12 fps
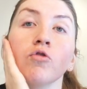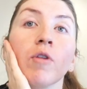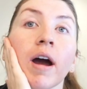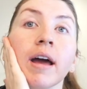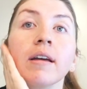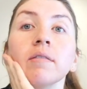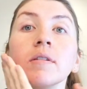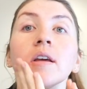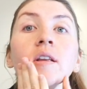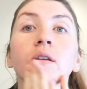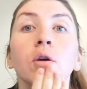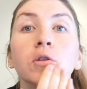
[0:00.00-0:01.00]
dry
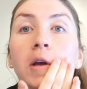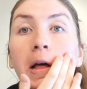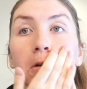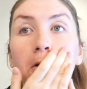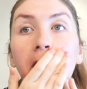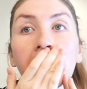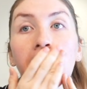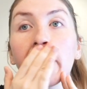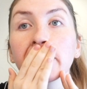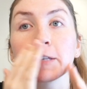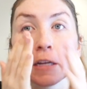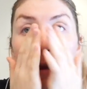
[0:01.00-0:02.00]
can use hyaluronic
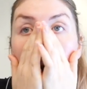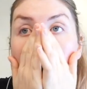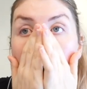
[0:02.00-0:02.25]
acid.